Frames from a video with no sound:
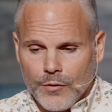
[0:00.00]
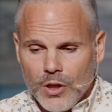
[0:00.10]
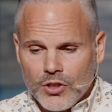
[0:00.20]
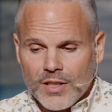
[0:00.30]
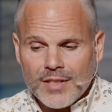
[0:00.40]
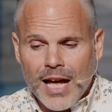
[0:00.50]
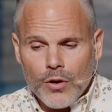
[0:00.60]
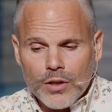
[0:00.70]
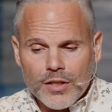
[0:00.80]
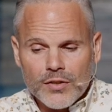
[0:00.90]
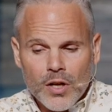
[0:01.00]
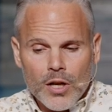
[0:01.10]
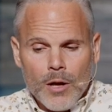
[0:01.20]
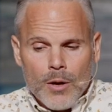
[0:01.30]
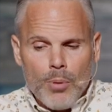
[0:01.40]
For instance, not only does
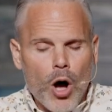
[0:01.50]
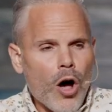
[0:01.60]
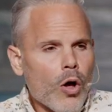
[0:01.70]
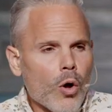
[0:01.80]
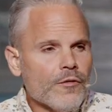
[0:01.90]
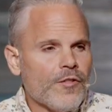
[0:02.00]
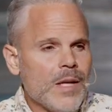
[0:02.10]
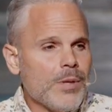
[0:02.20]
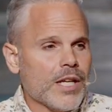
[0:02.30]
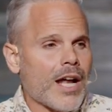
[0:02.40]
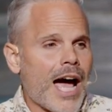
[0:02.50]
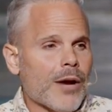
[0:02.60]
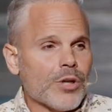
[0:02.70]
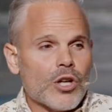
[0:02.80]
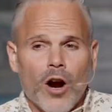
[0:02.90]
Paul hold Phoebe in high
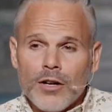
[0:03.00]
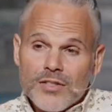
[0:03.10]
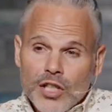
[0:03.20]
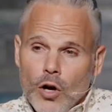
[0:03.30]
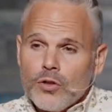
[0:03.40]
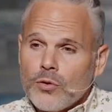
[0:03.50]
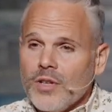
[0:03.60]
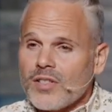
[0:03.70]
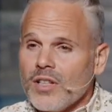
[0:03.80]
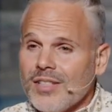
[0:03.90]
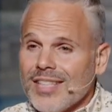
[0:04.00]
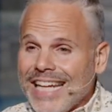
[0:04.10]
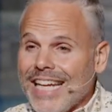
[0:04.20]
regard as he goes through this list,